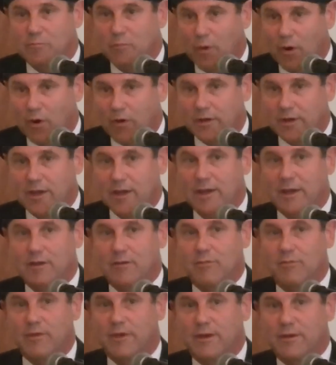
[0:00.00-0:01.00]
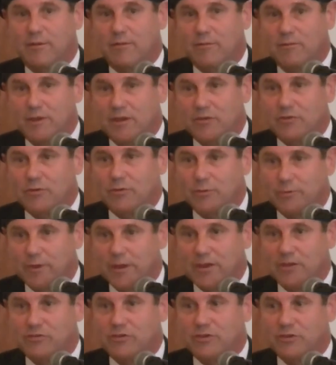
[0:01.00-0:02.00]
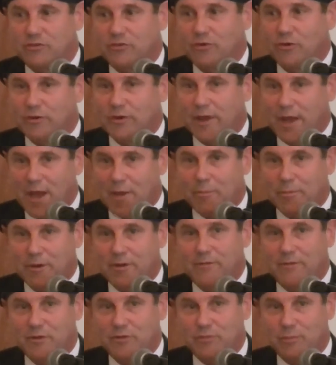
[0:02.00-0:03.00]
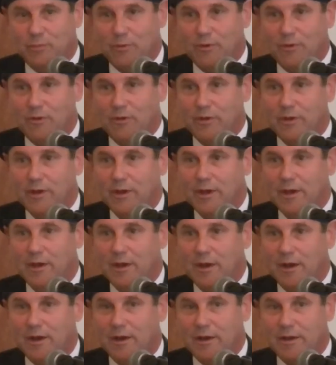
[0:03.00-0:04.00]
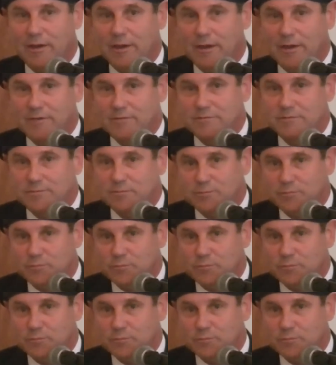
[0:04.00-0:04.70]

marking that these are things that shouldn't happen in this world, and